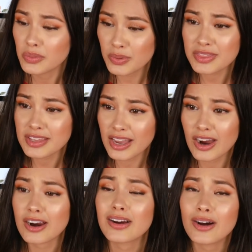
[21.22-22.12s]
what they
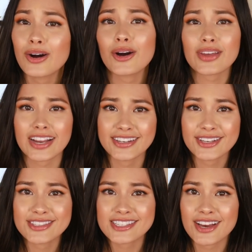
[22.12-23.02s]
are, all that kind of
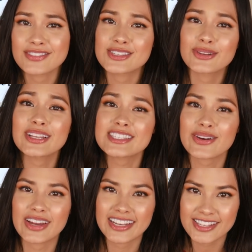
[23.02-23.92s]
good stuff. So let's go
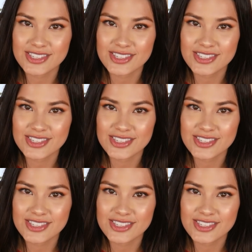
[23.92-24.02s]
ahead and get